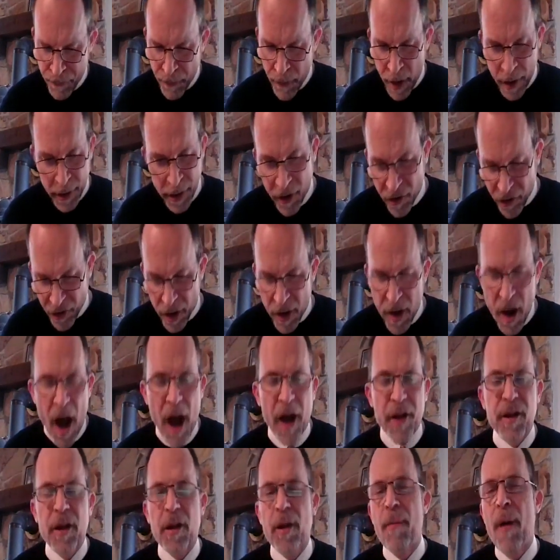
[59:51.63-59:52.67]
at least the
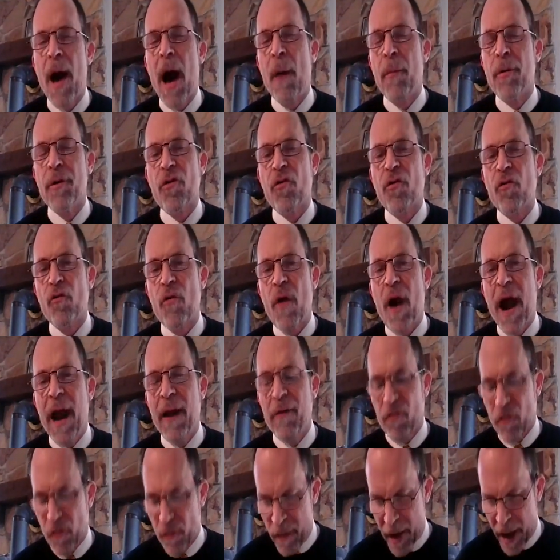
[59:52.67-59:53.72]
God that the Bible
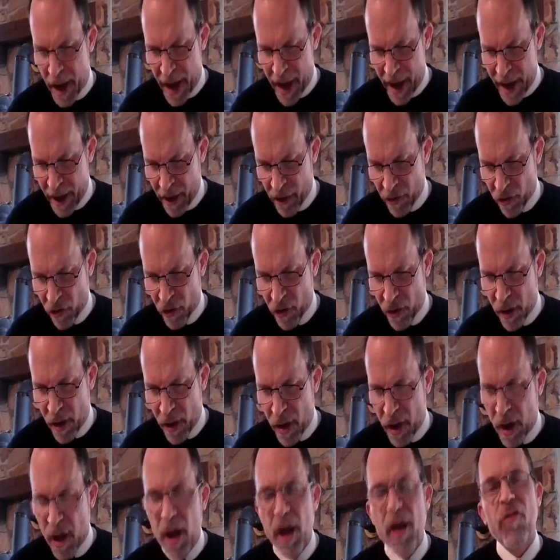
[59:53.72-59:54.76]
describes him as,
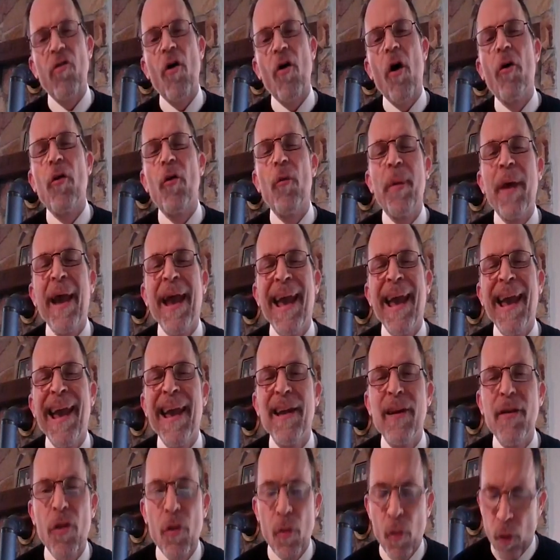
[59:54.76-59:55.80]
is all the
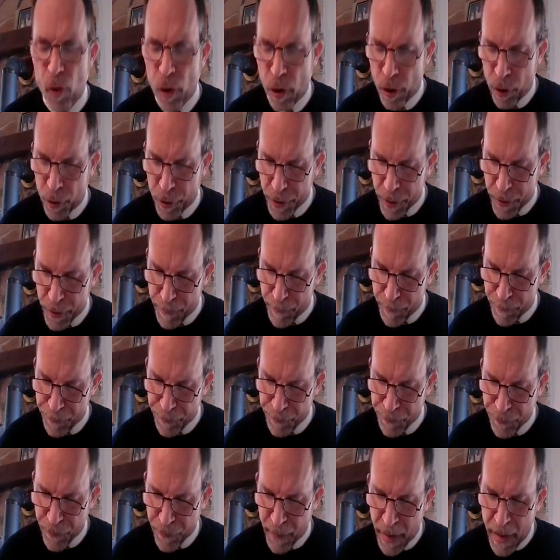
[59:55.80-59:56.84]
pain in the world.
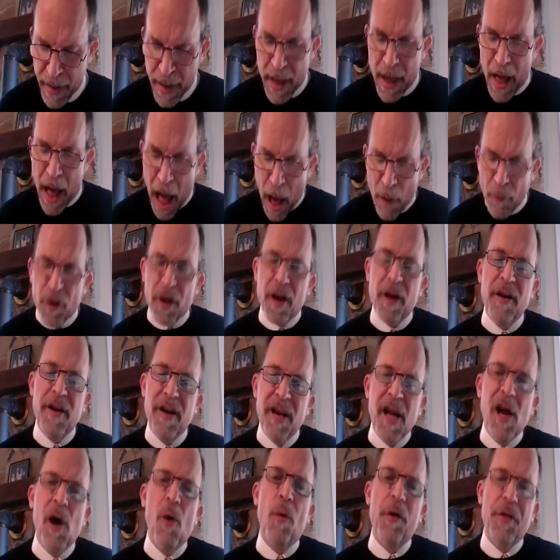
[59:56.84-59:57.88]
I'm going to
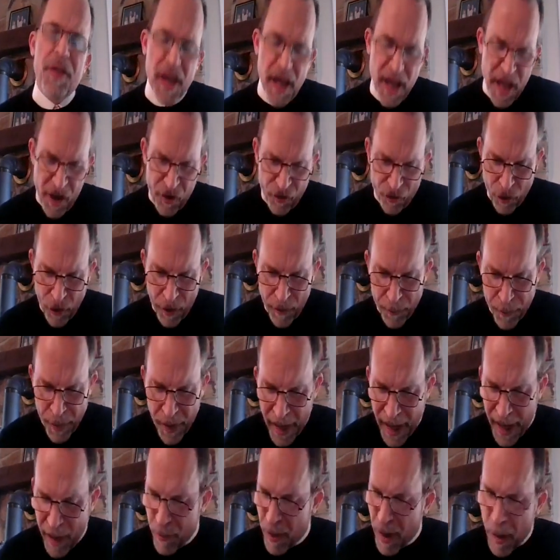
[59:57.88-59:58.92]
deal with the issue of
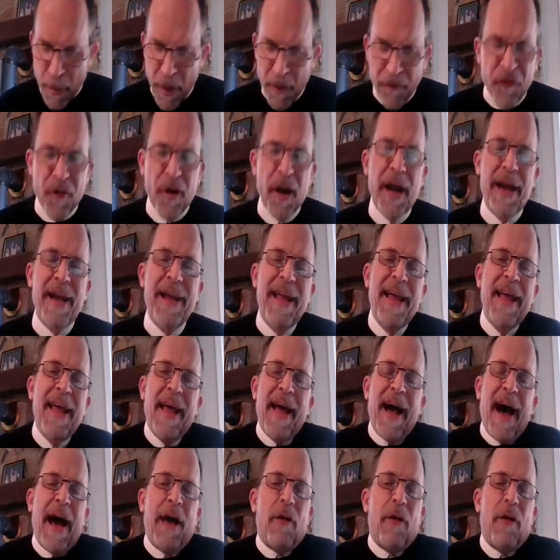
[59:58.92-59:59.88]
pain, but I'm afraid I